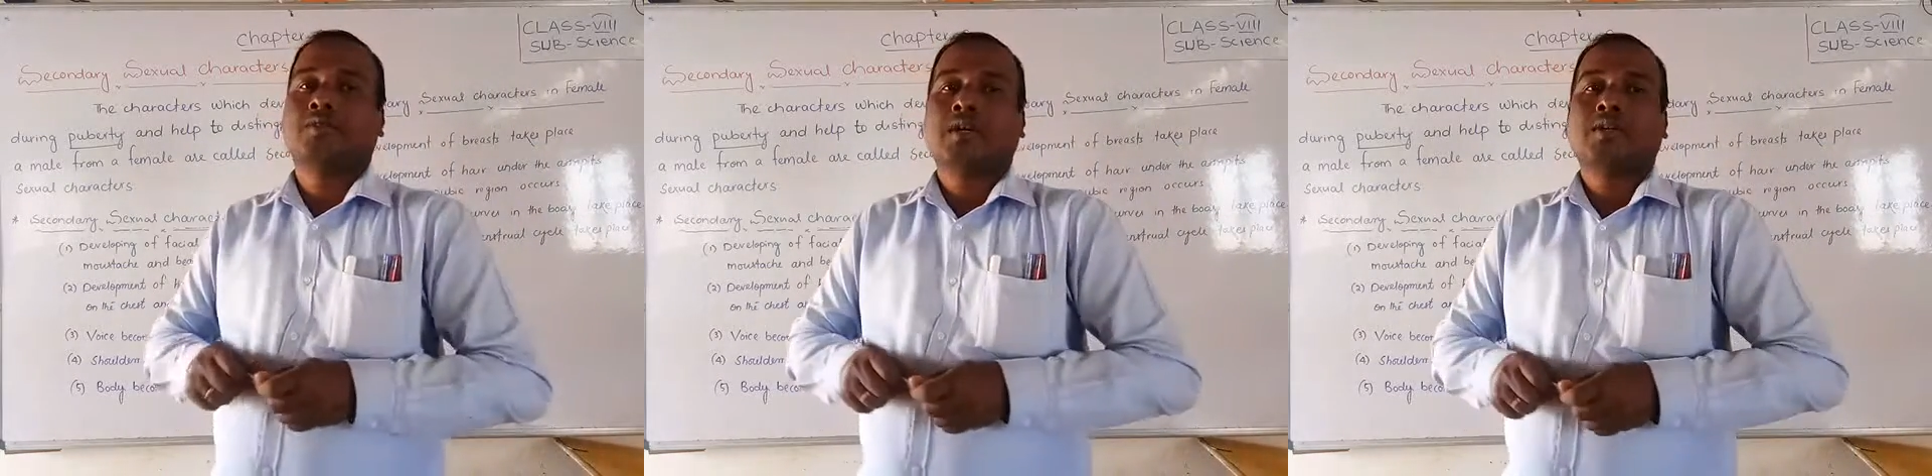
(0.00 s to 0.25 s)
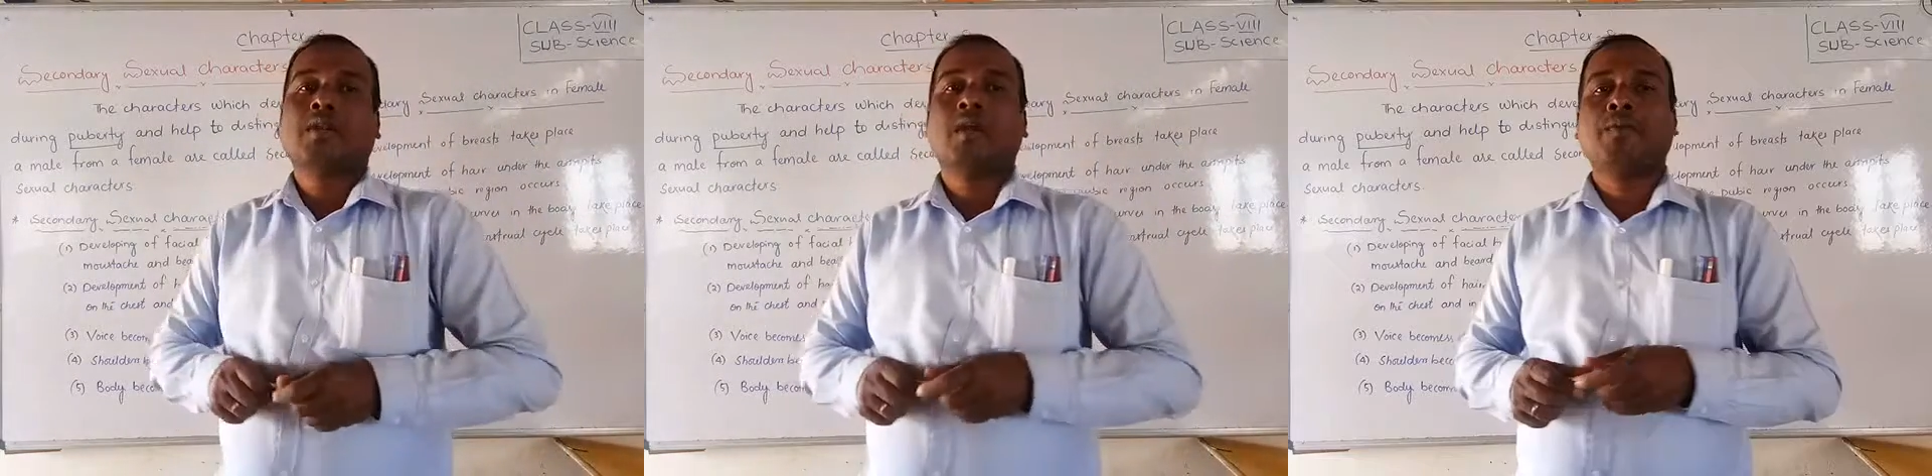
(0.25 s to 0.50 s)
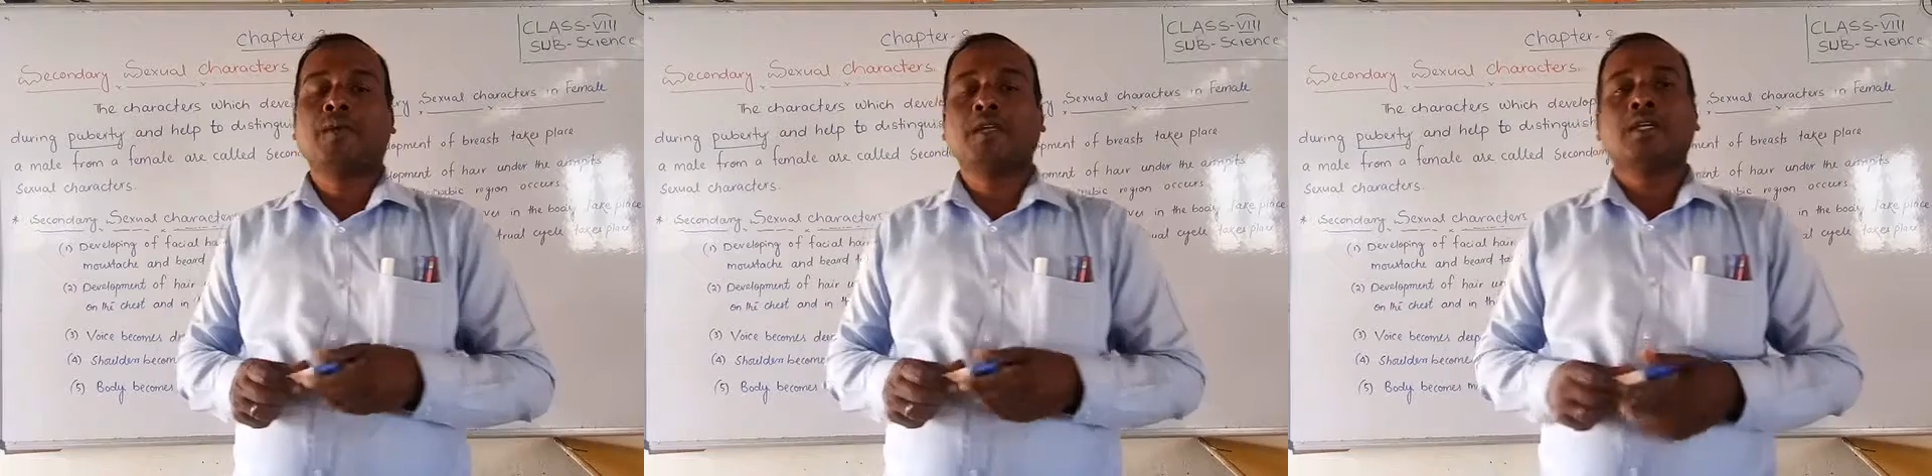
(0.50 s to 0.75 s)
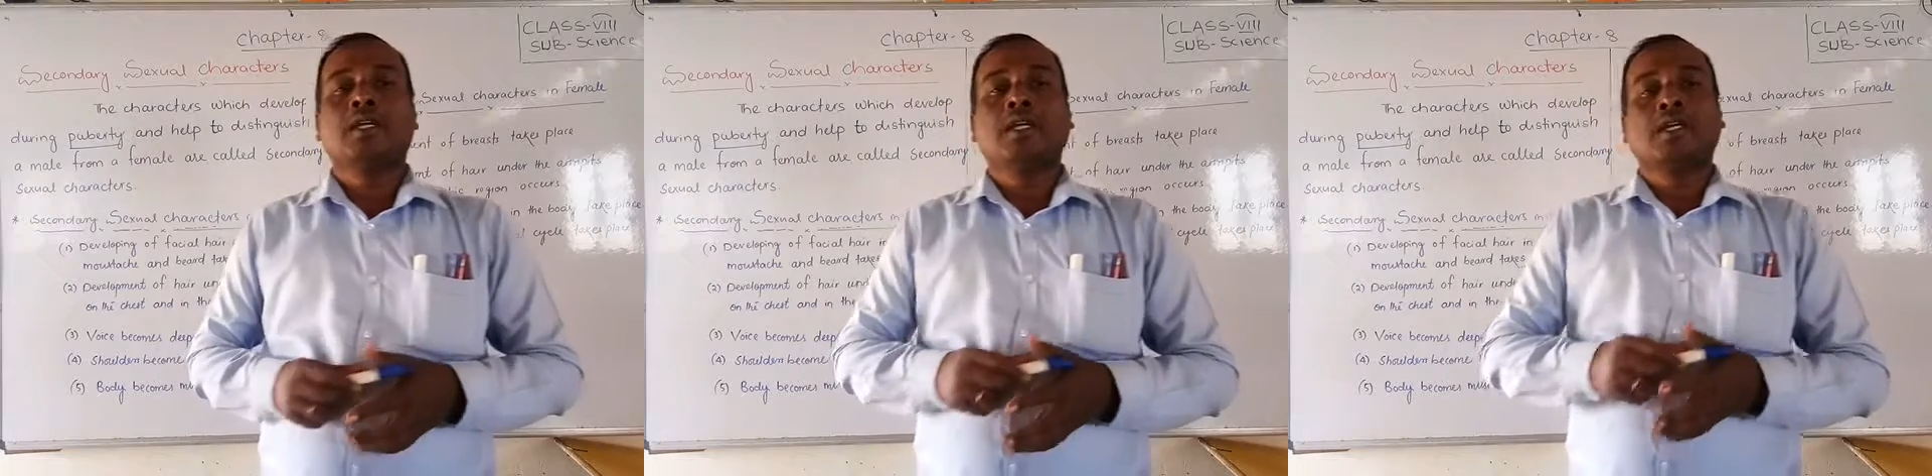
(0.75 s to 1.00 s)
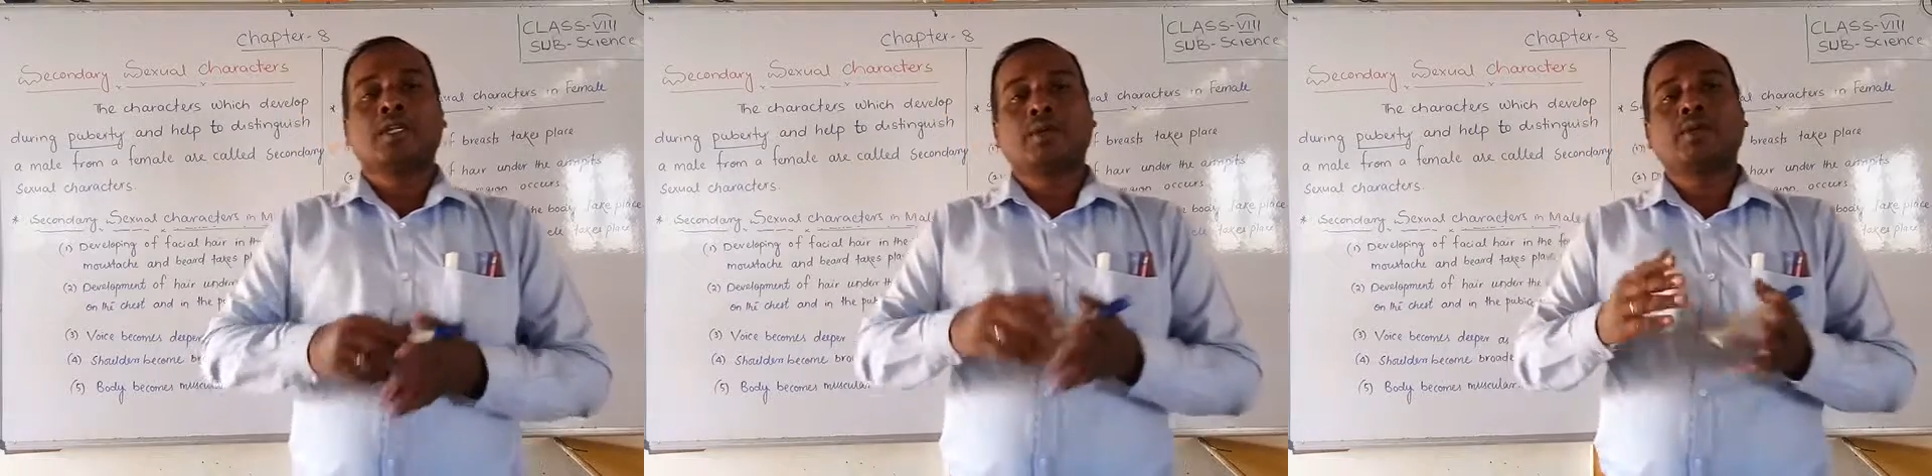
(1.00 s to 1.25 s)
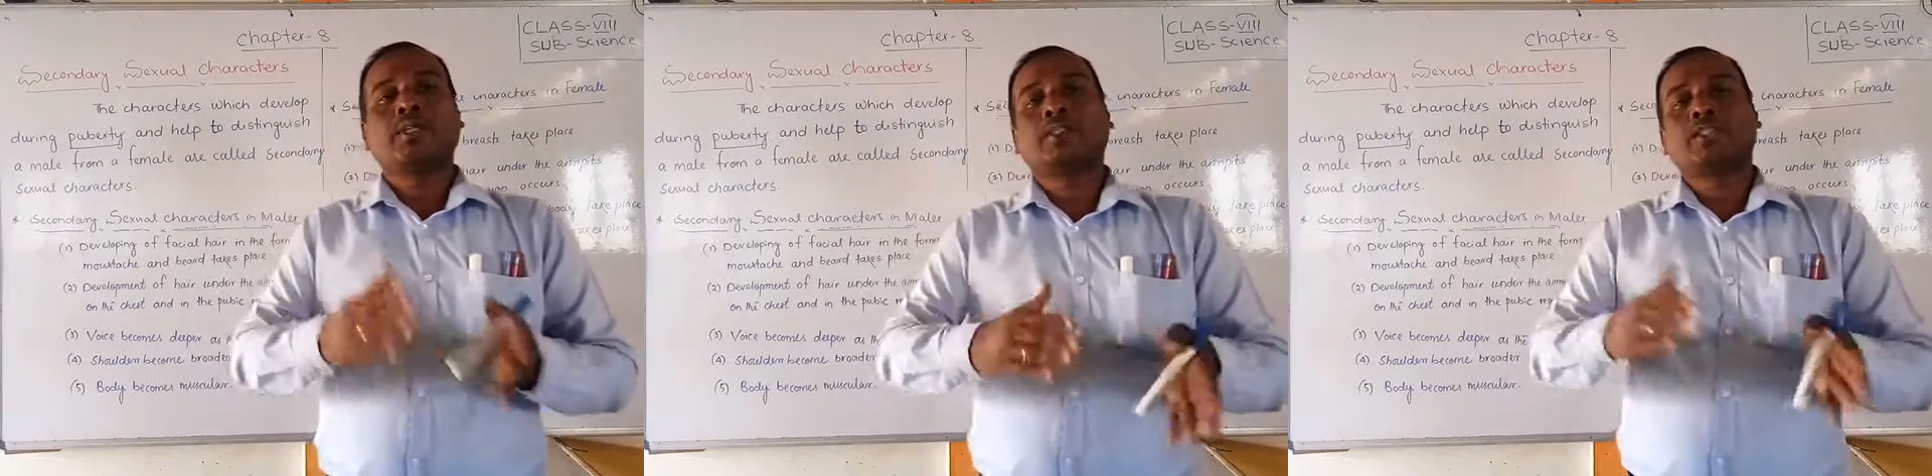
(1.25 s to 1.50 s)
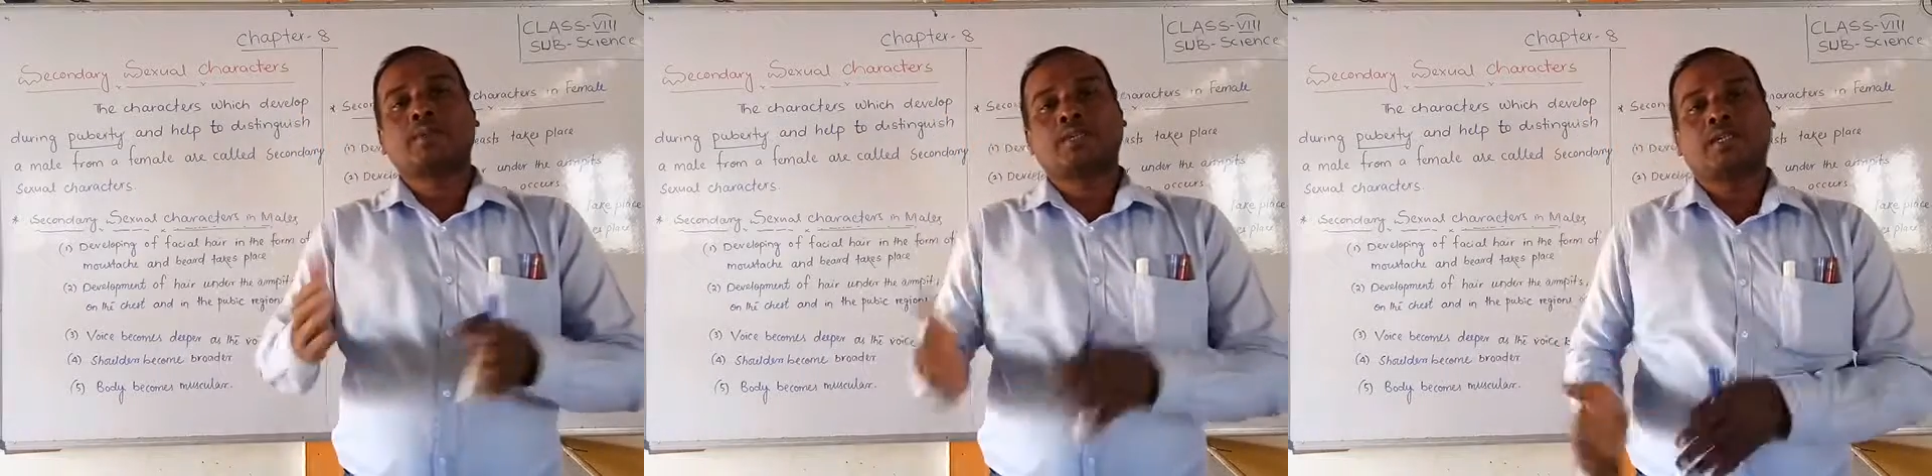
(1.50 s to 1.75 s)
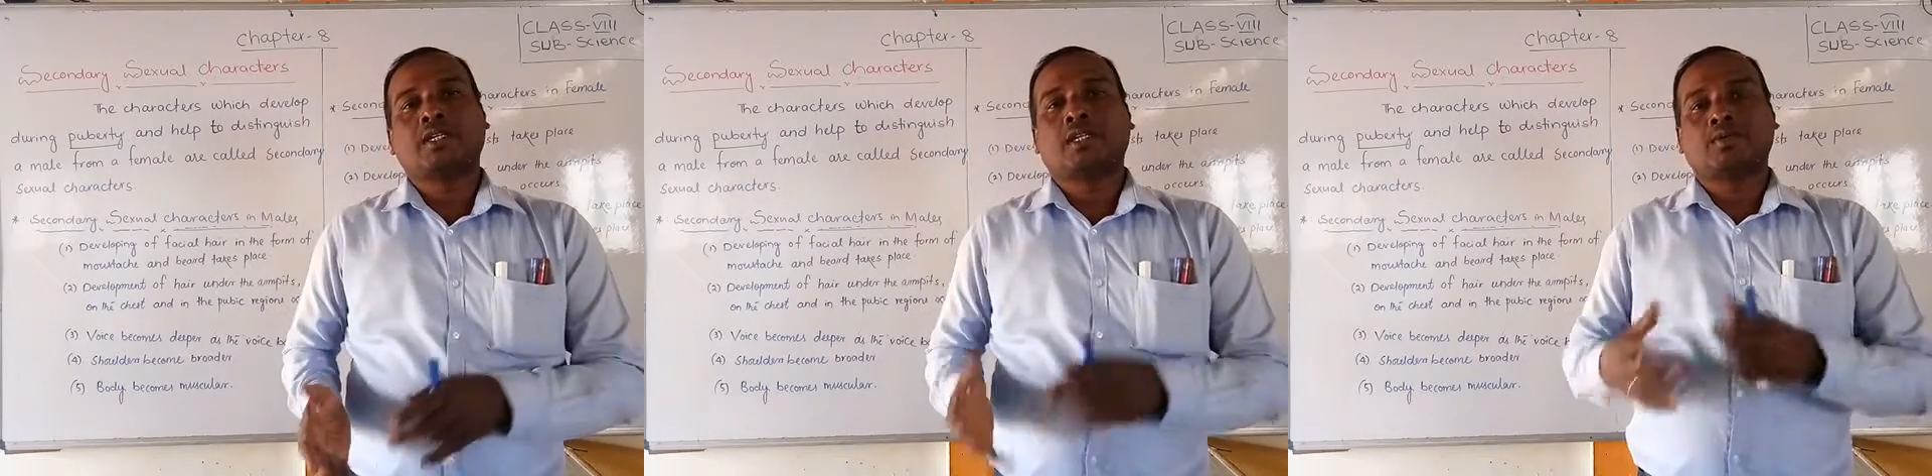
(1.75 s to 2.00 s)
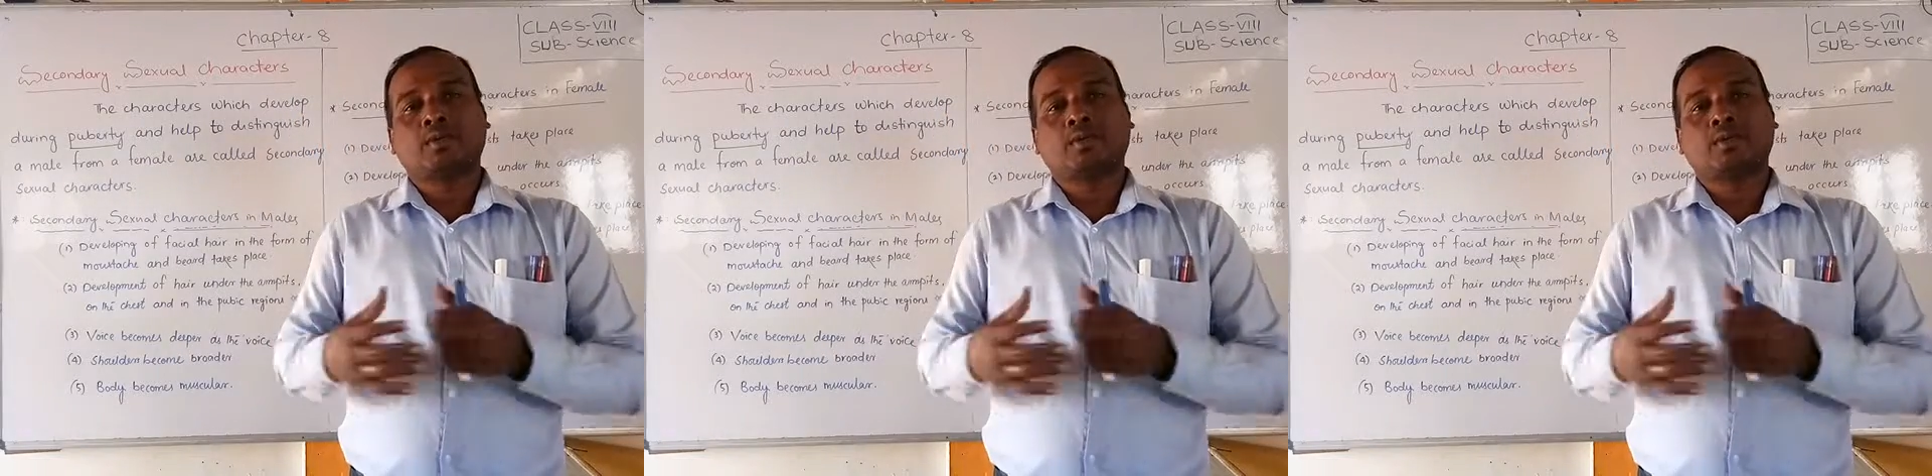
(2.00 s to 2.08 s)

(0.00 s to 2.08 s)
What will happen during this period,